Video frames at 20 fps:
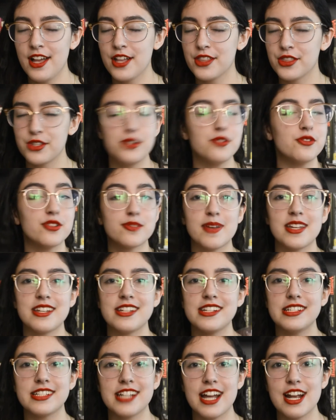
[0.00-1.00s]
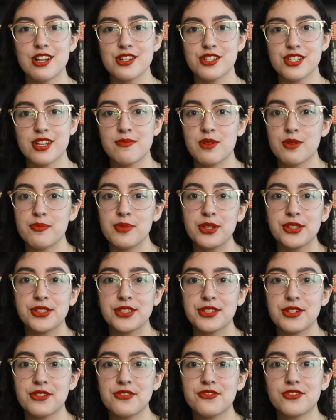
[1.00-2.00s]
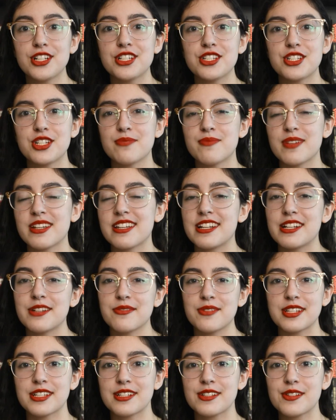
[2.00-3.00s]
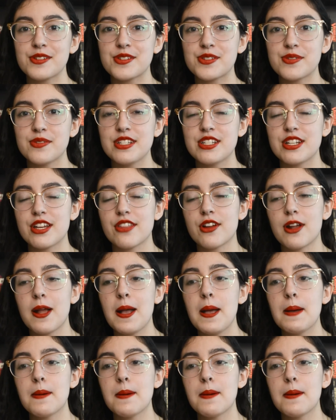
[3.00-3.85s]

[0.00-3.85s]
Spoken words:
The two spend an entire summer building their friendship and getting really close to each other,